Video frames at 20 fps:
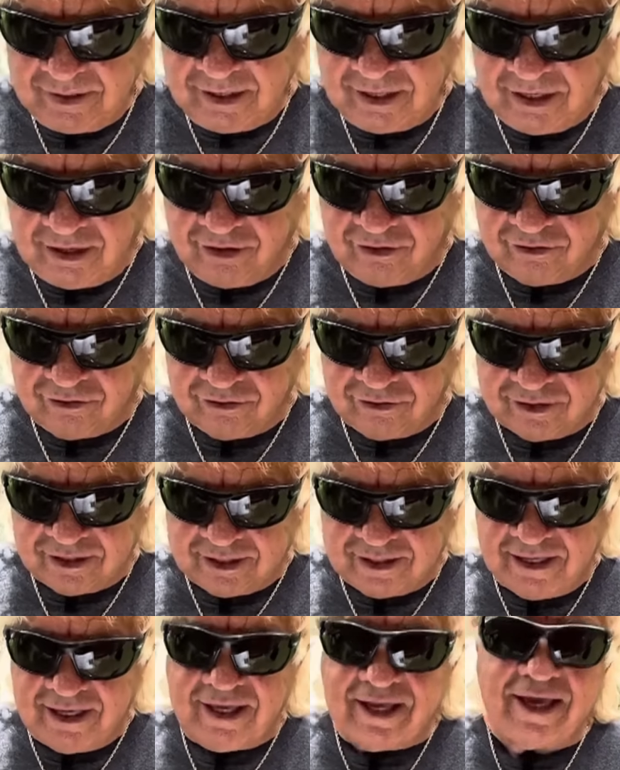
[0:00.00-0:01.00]
Here,
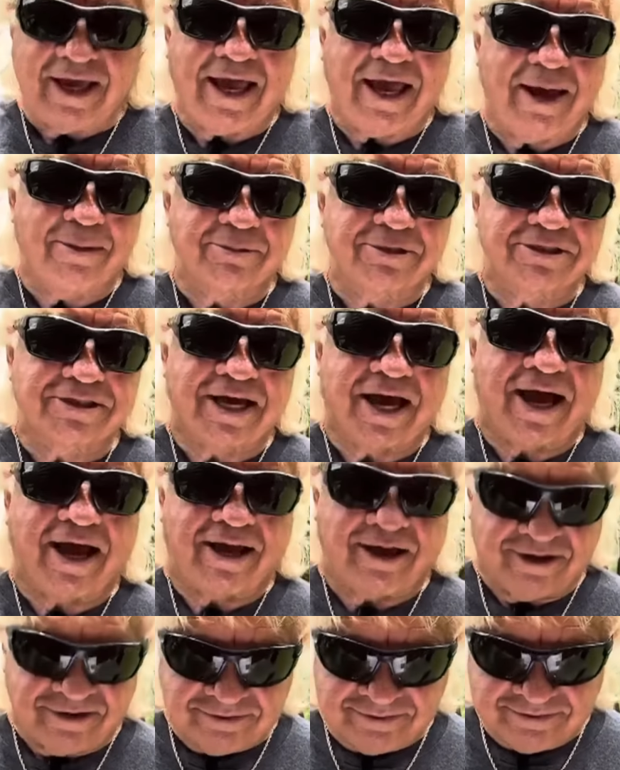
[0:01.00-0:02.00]
King
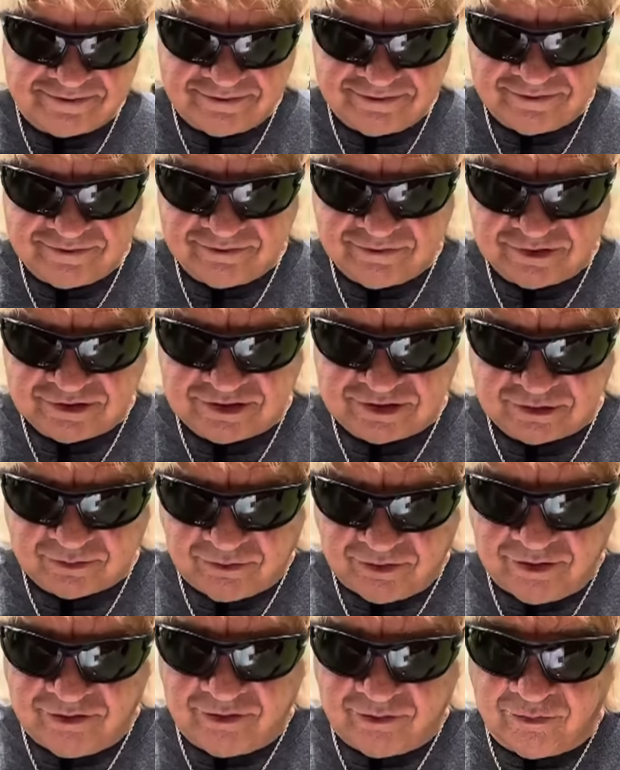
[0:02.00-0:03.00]
Amaziah, which is
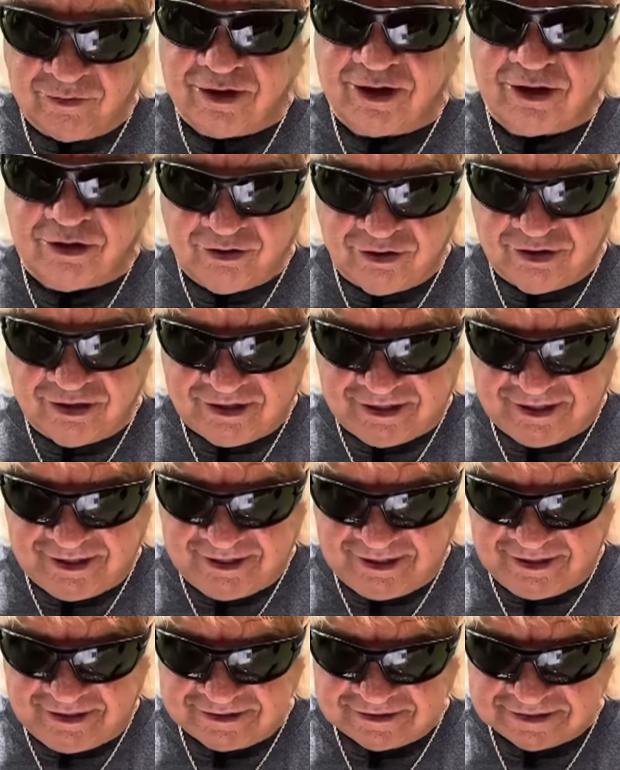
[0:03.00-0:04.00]
one of the really good
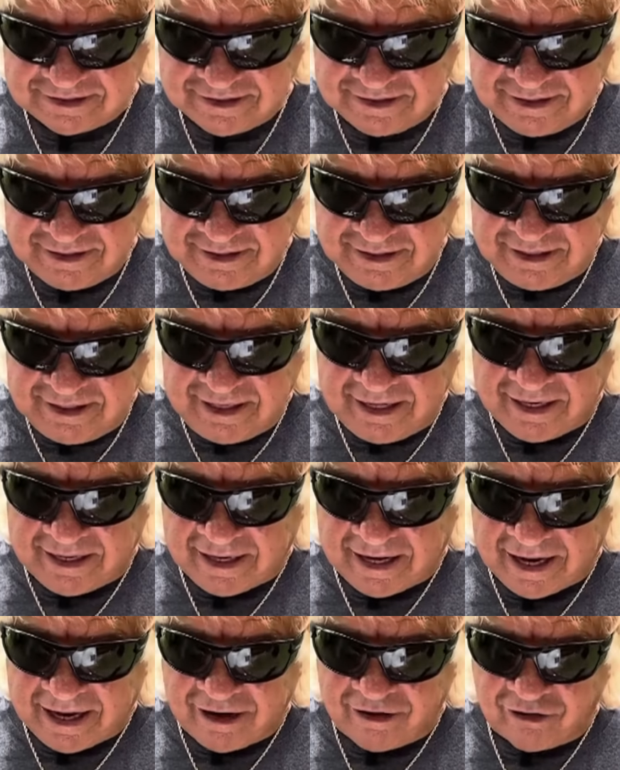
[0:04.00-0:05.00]
kings, had
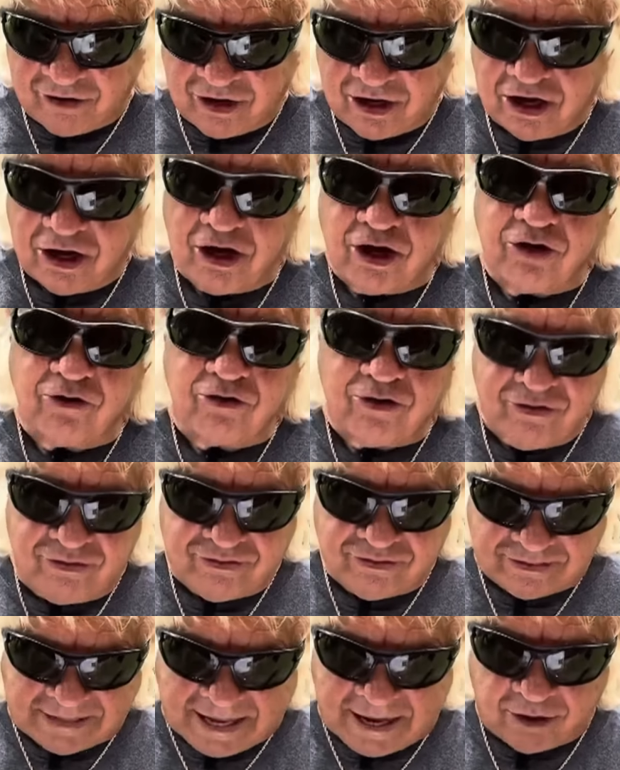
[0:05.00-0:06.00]
hired one hundred
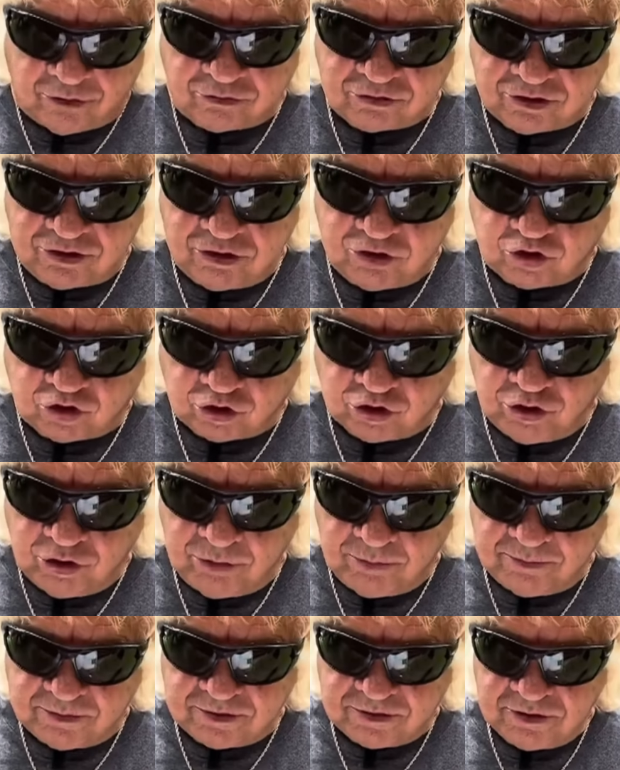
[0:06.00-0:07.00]
thousand
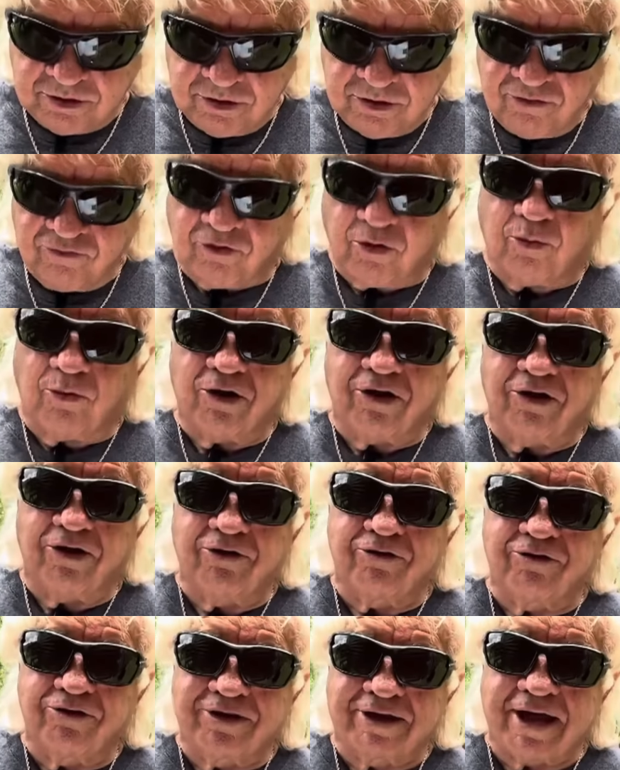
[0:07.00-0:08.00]
troops for one
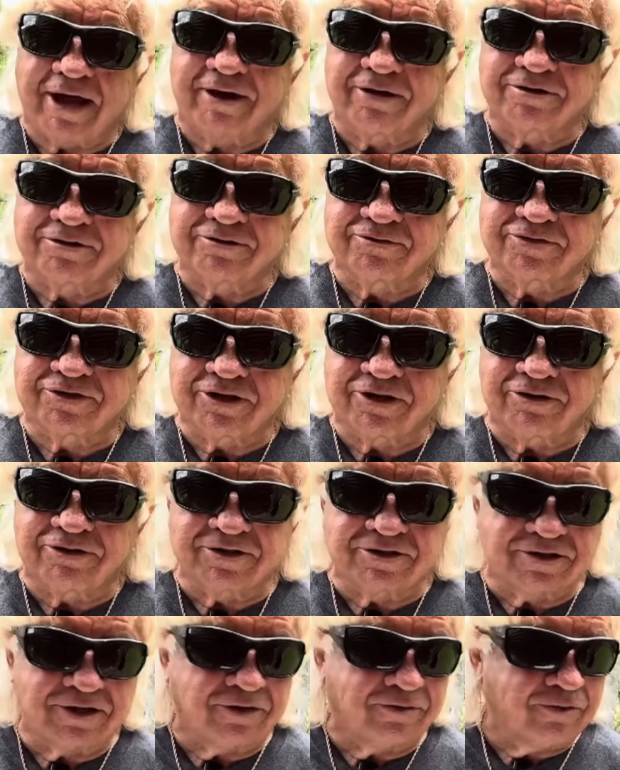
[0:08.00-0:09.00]
hundred talents of
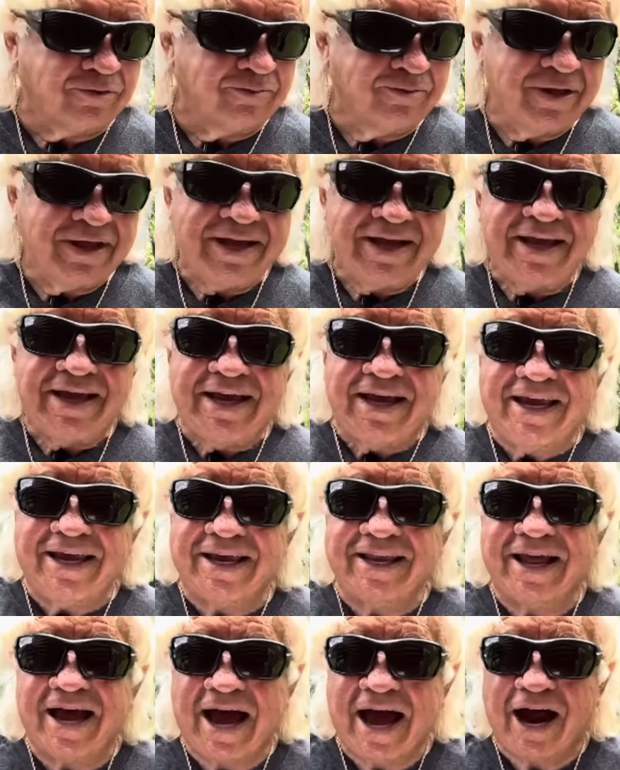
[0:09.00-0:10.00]
silver. He
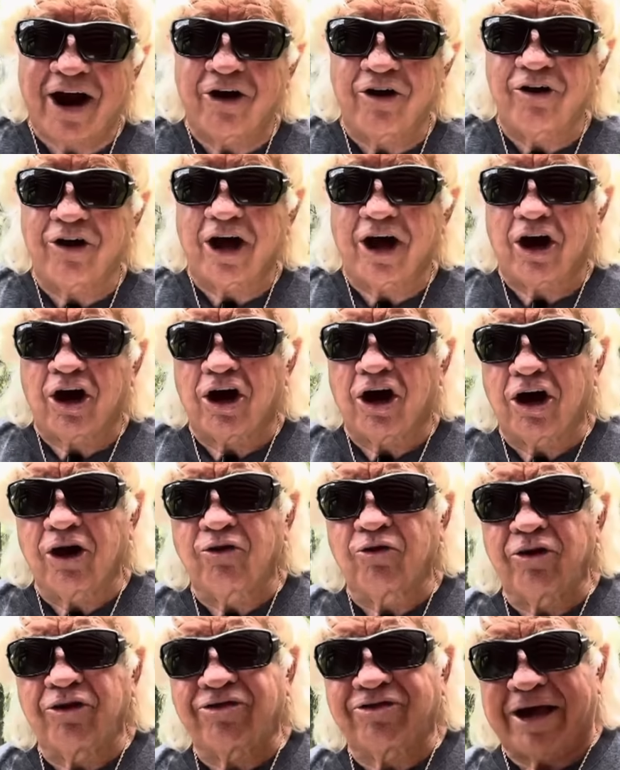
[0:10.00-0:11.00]
had hired one
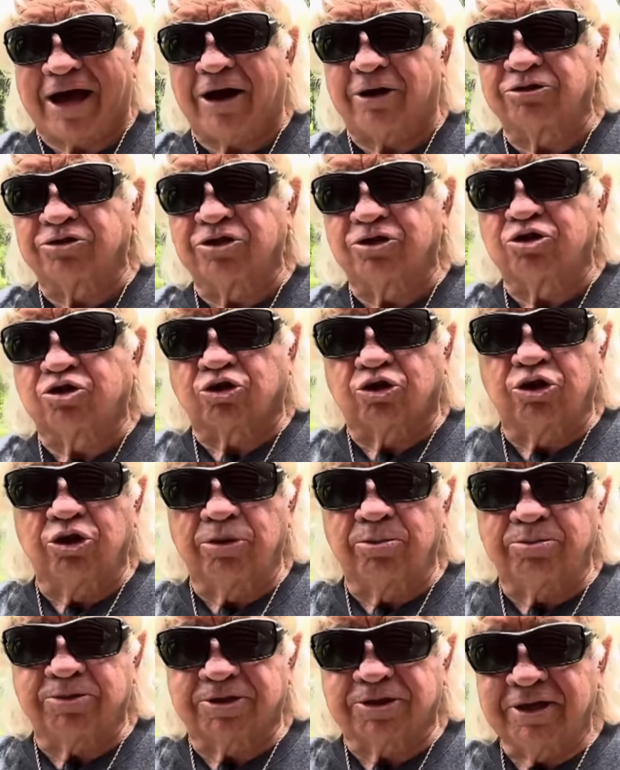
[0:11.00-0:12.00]
hundred thousand
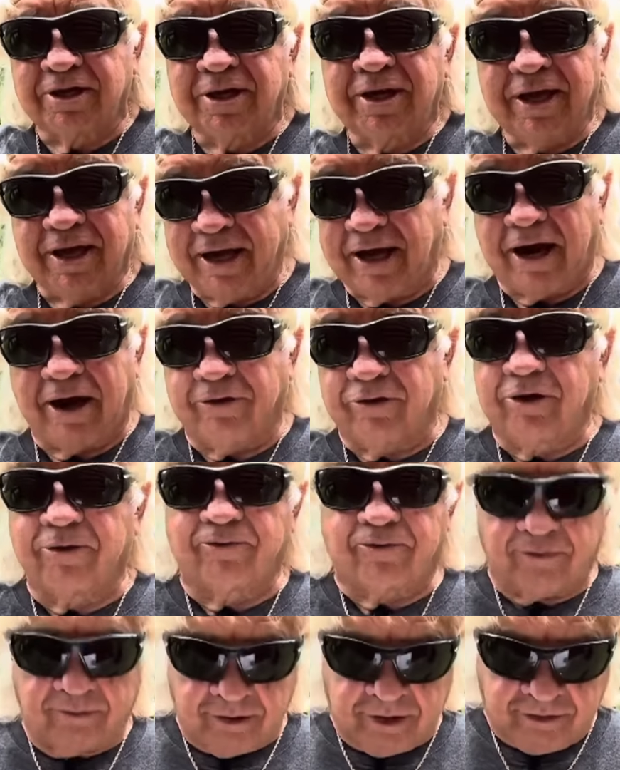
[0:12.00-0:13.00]
troops. He hired them
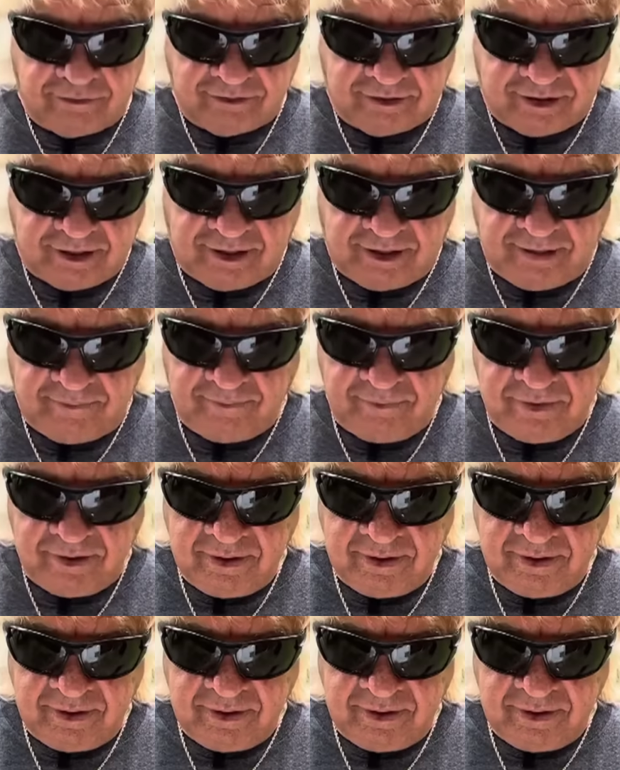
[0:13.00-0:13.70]
from another king.